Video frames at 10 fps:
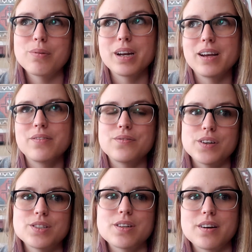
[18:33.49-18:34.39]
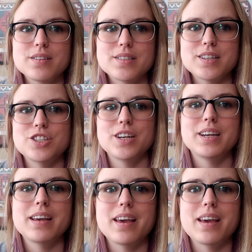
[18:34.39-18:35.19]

when I first started stitching,